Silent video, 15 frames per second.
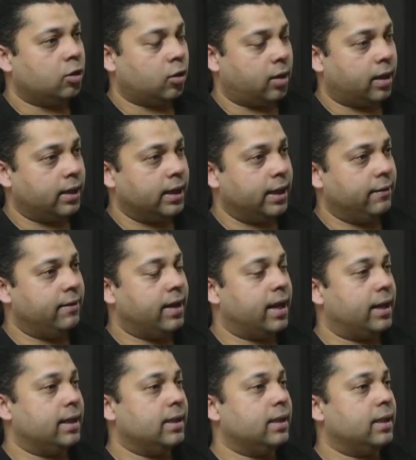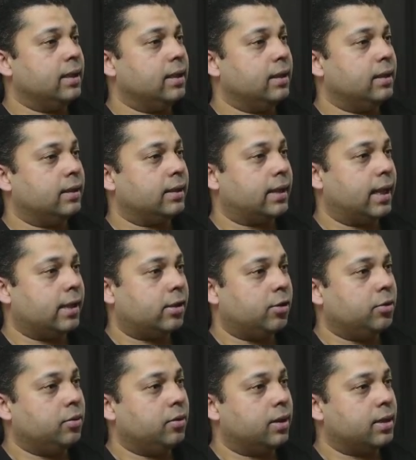So currently we are in the
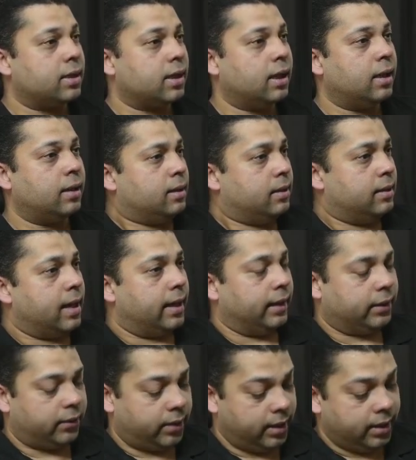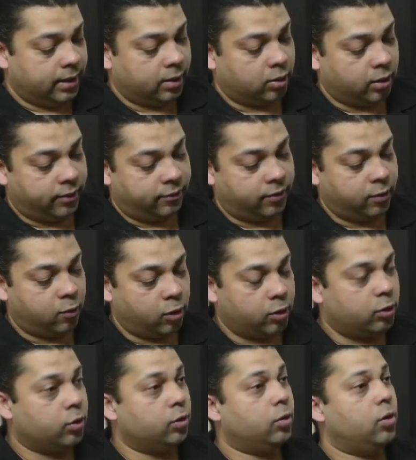/usr directory. So if you
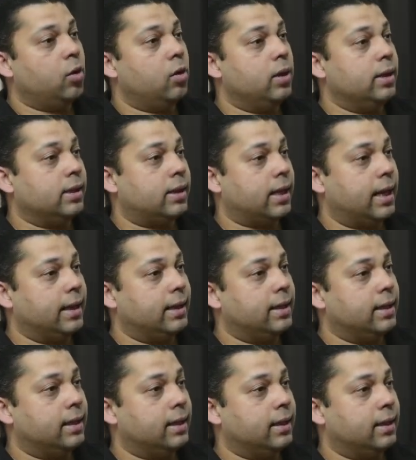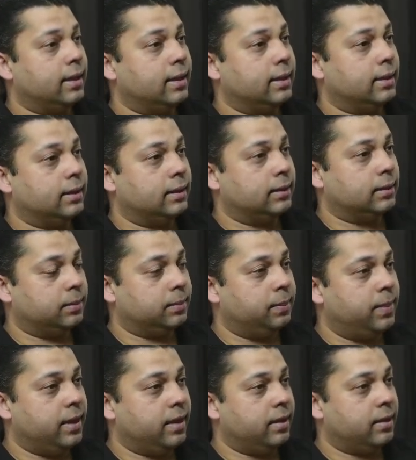want to go inside the
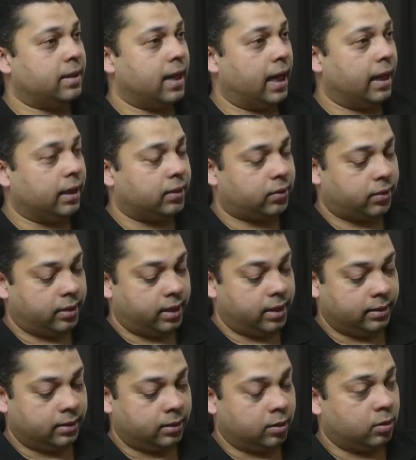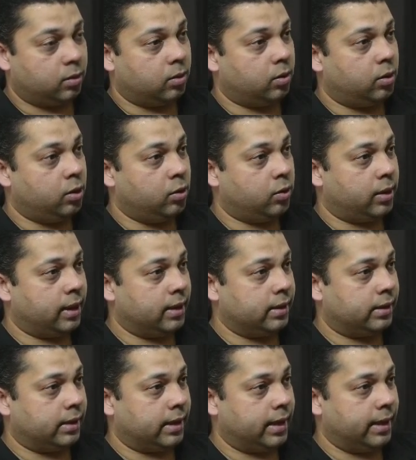bin directory, so you can
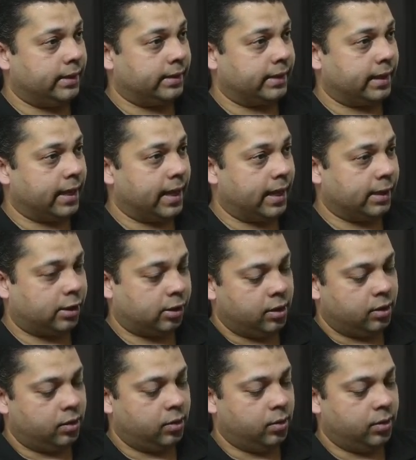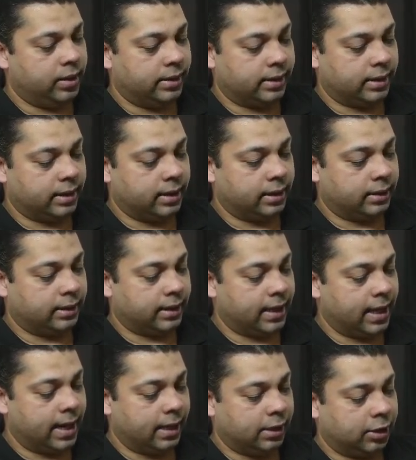say
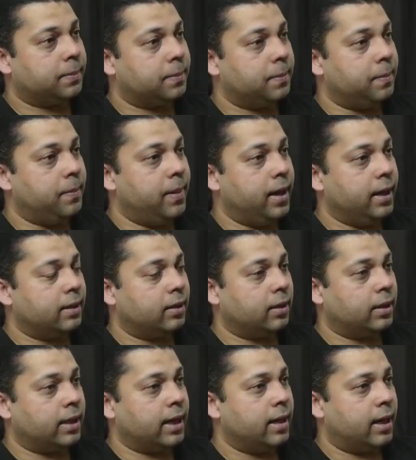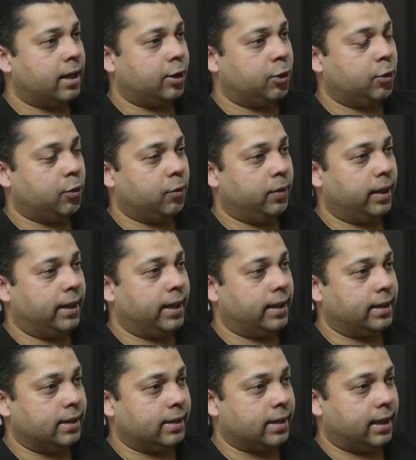/usr/bin, okay, and you will
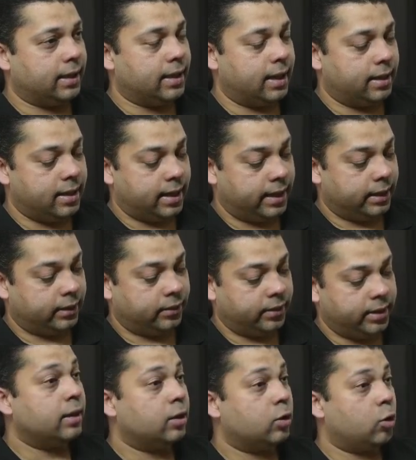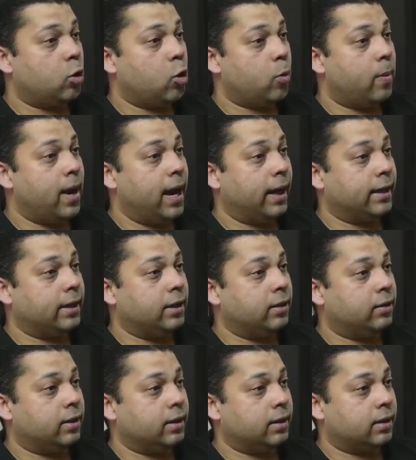get inside that directory. To go back,
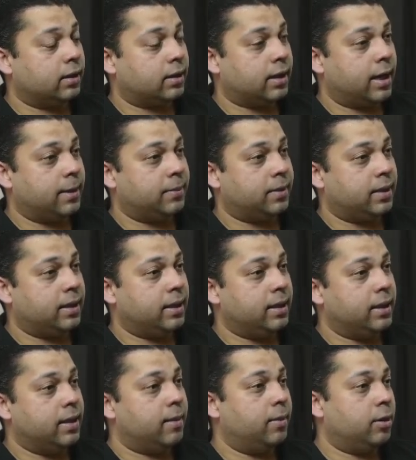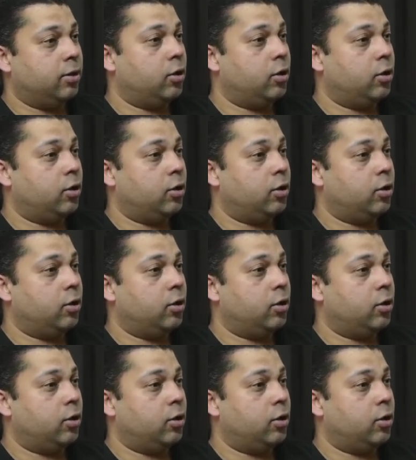you can just type cd double